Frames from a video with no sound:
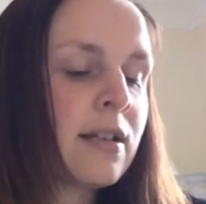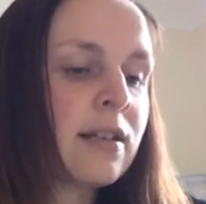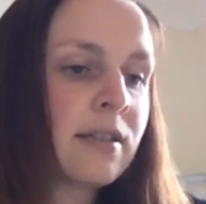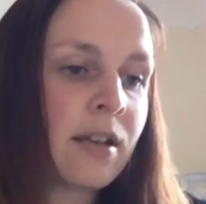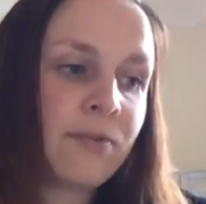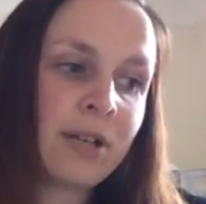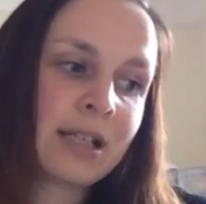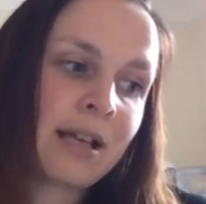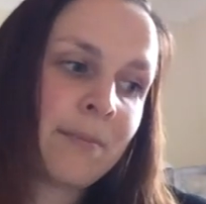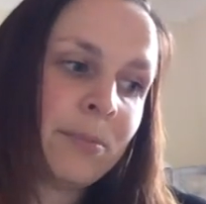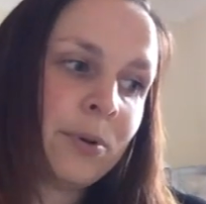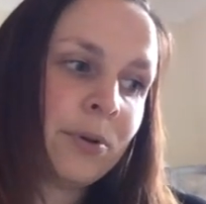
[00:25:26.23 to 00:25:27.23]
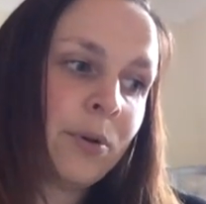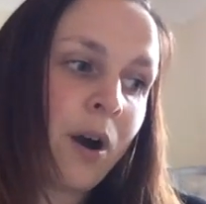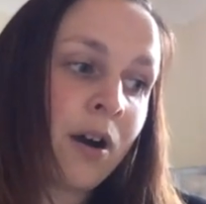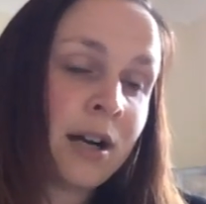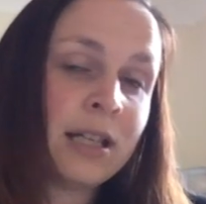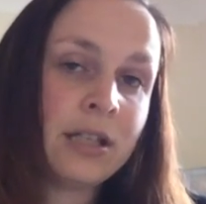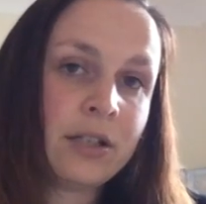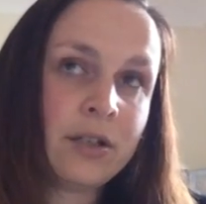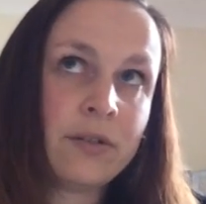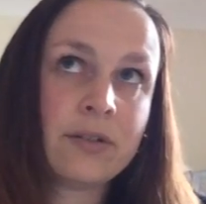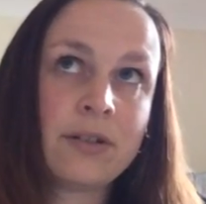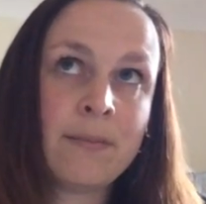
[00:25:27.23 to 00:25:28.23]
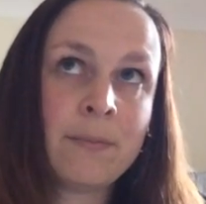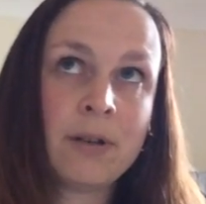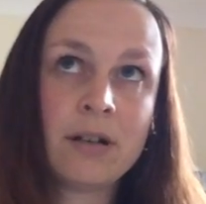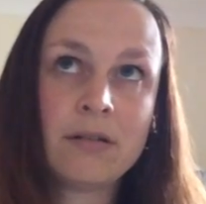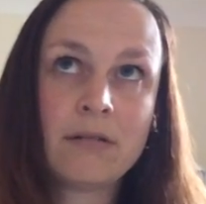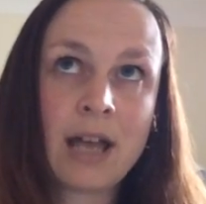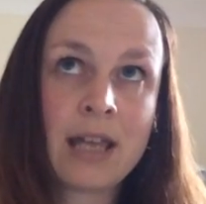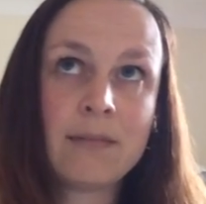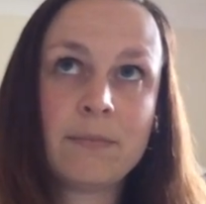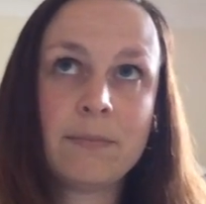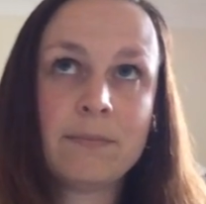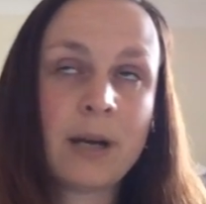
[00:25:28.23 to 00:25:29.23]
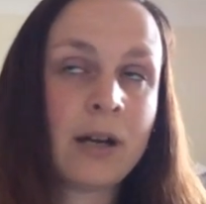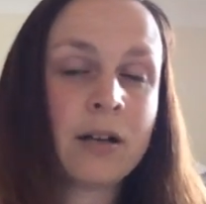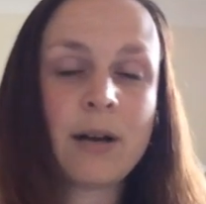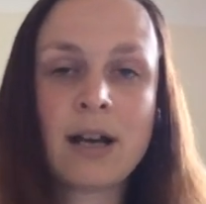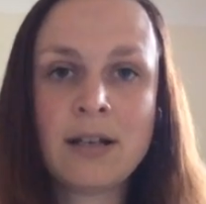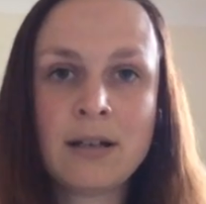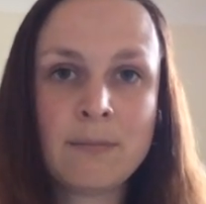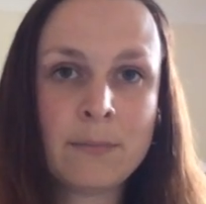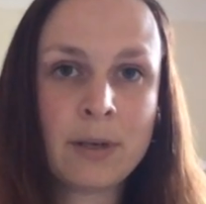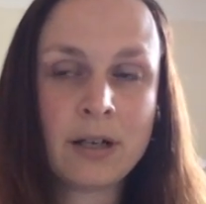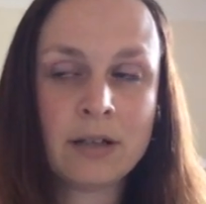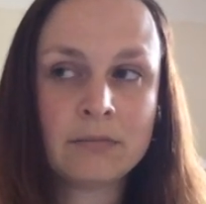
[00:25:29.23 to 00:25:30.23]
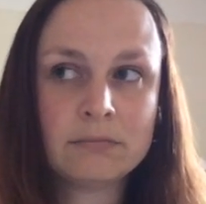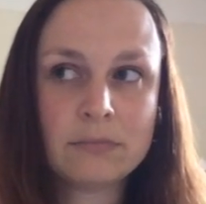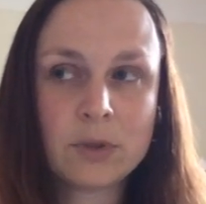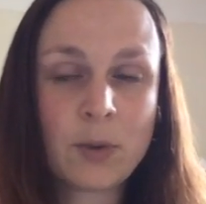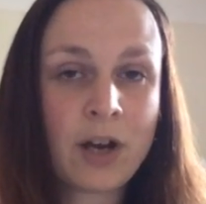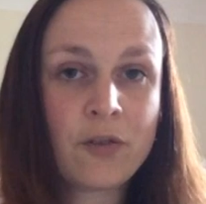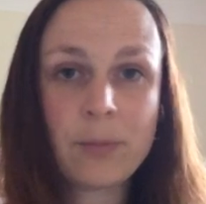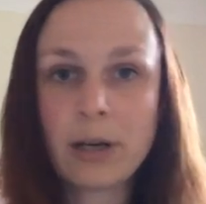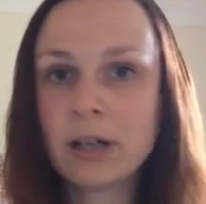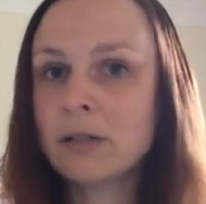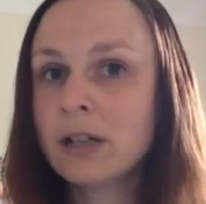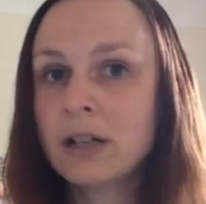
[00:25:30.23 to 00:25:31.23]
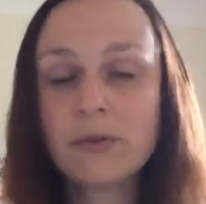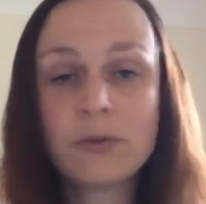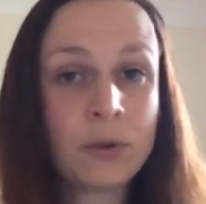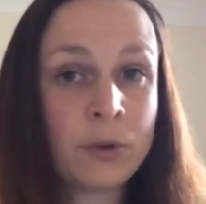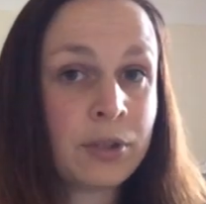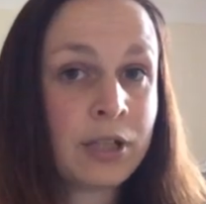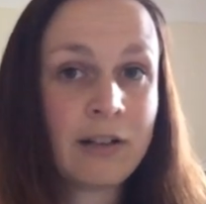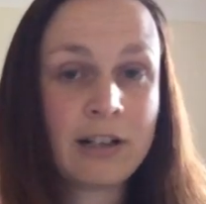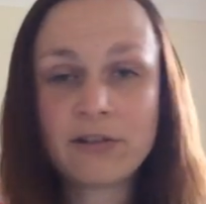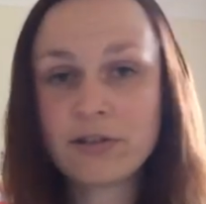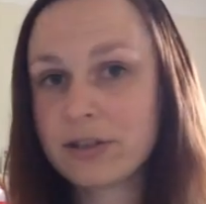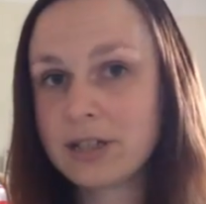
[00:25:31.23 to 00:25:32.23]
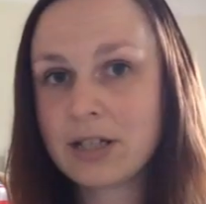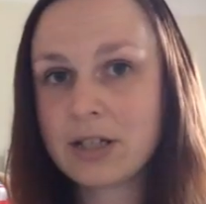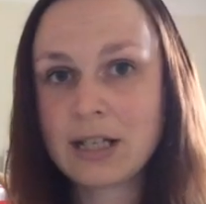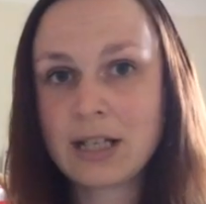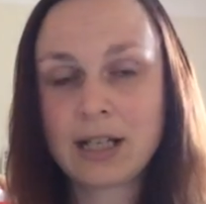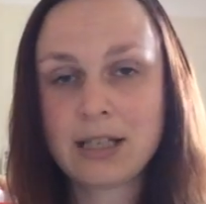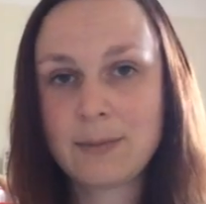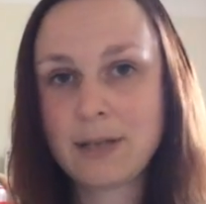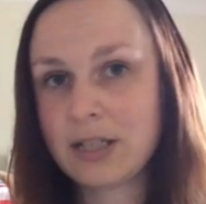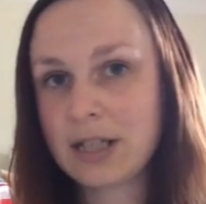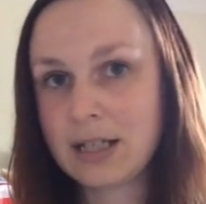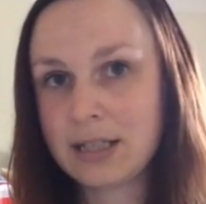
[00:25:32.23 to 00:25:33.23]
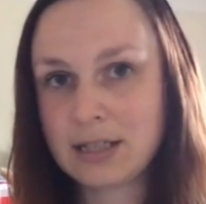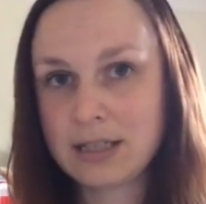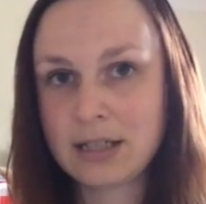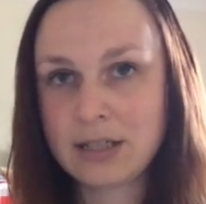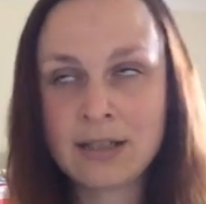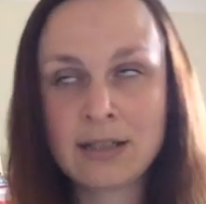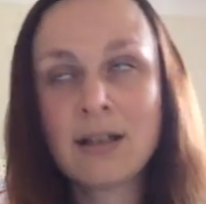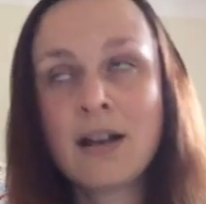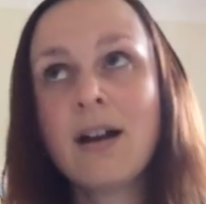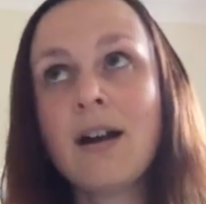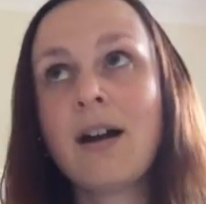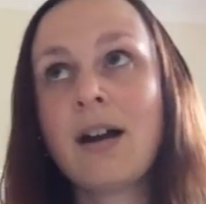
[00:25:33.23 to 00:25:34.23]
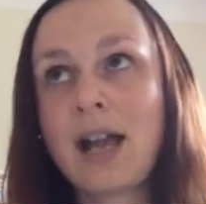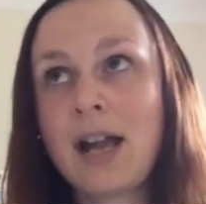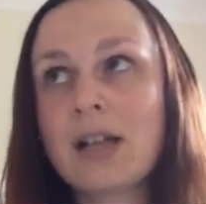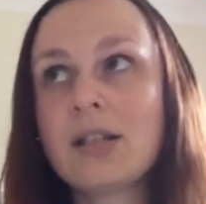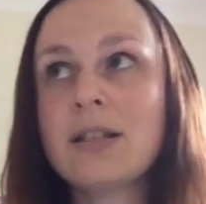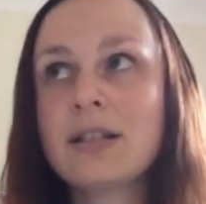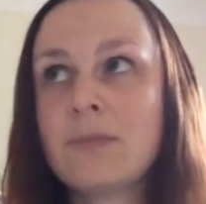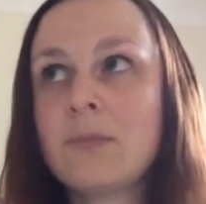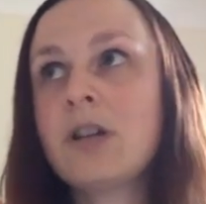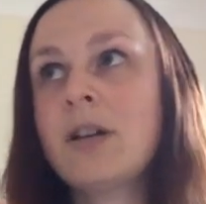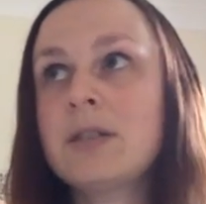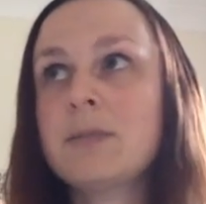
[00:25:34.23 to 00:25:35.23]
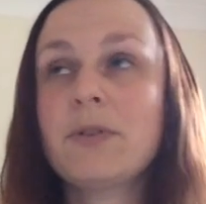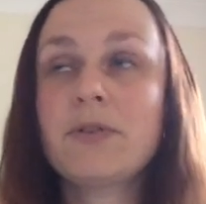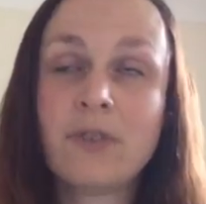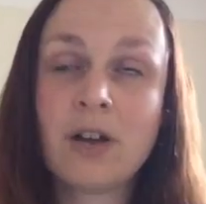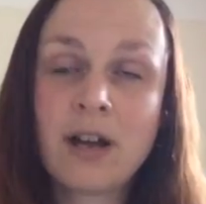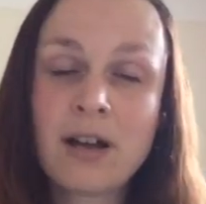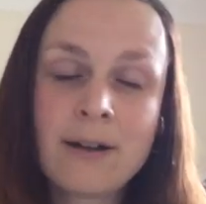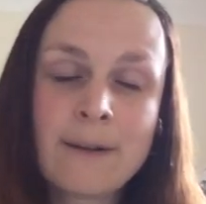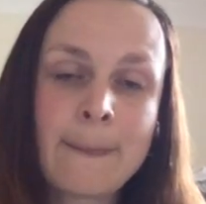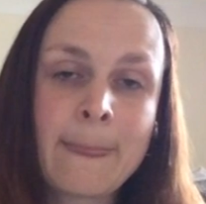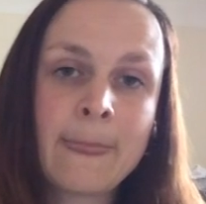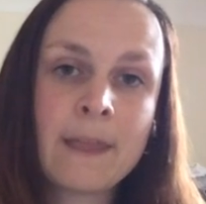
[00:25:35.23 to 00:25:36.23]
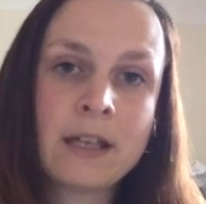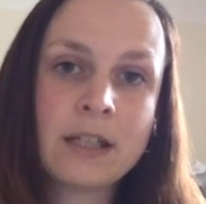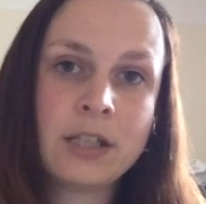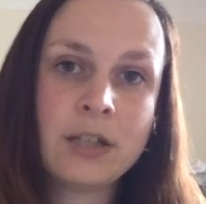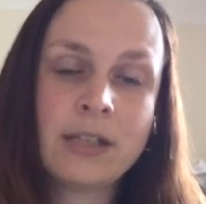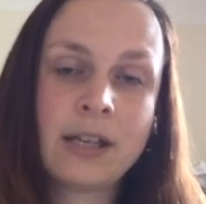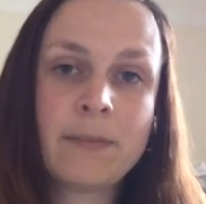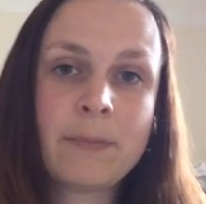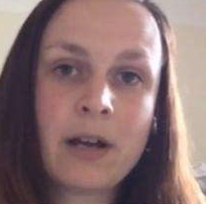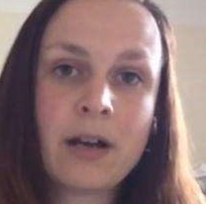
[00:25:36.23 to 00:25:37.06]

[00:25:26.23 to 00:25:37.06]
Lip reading: So for example, I use number 8 pearl and number 12 pearl for ordinary cross stitching and speciality stitches. I actually sometimes prefer using a